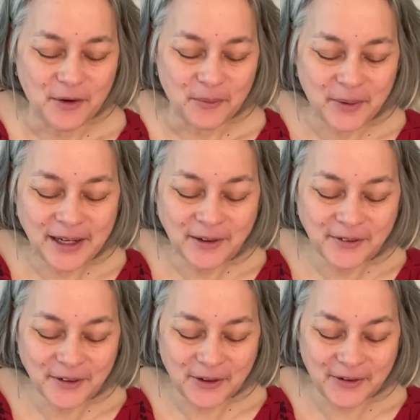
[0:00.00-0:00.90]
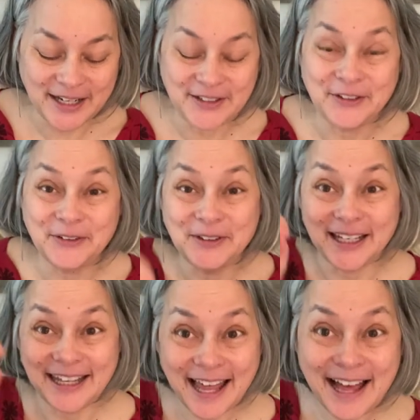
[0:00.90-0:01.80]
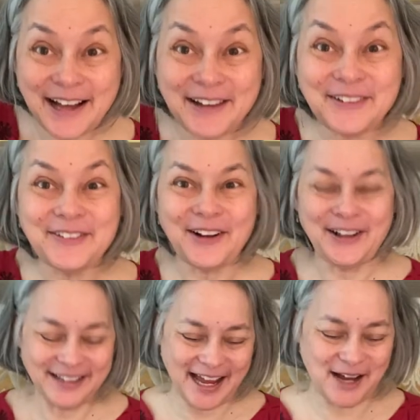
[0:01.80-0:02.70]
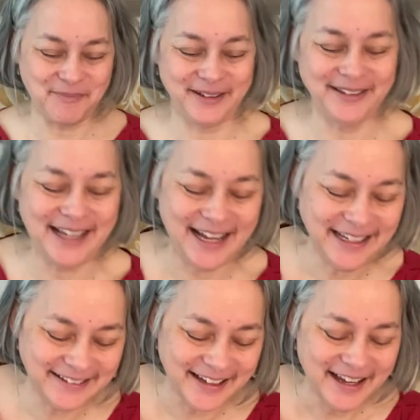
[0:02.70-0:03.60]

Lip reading: Readers are going to love, all capitalized,